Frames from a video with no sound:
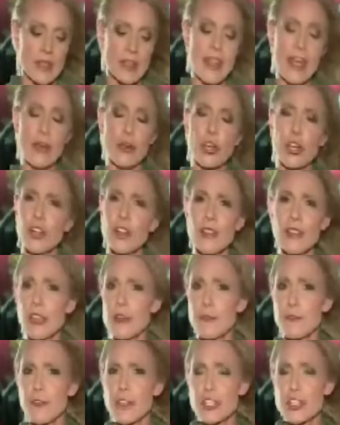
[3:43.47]
Now, currently,
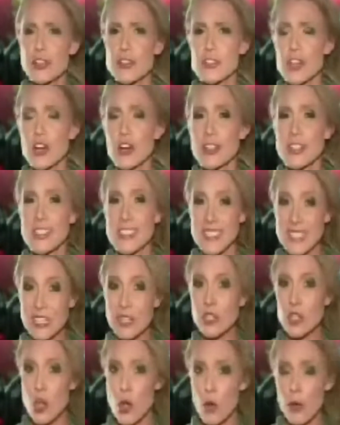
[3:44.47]
officials are
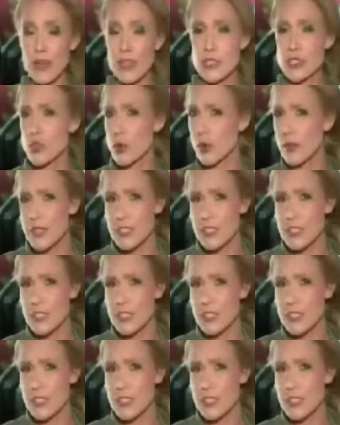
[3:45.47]
still going door